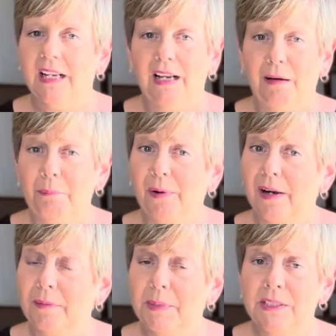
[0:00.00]
I
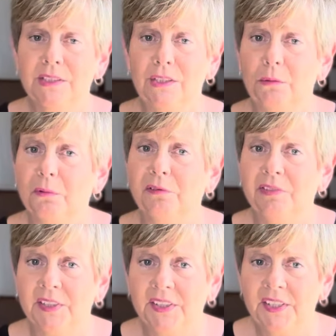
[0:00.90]
promise you will
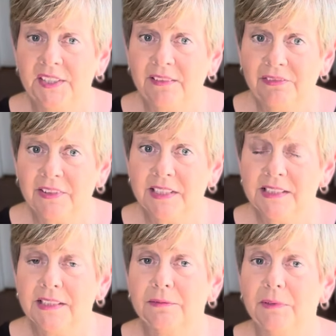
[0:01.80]
feel the
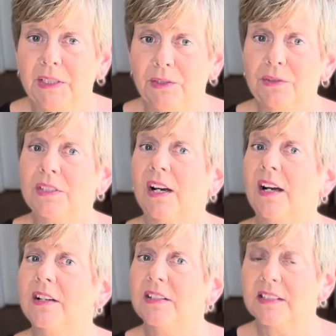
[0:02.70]
difference when you
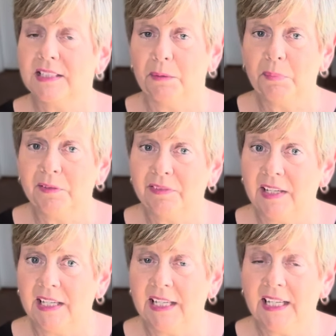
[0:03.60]
start
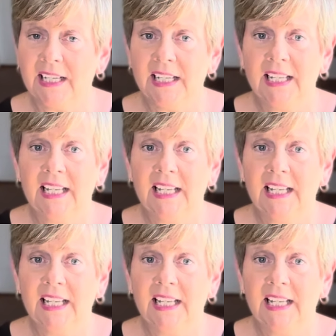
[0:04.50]
simplifying.